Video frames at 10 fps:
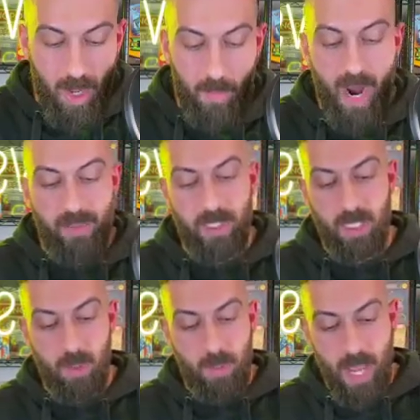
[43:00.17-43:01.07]
and privately
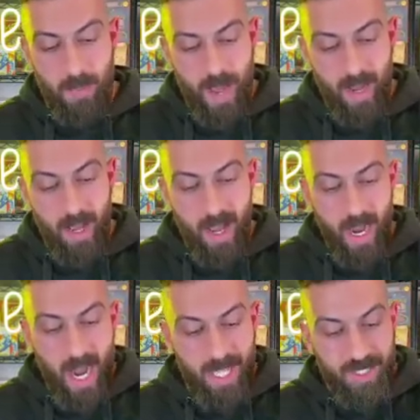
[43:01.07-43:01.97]
through PayPal. Uh,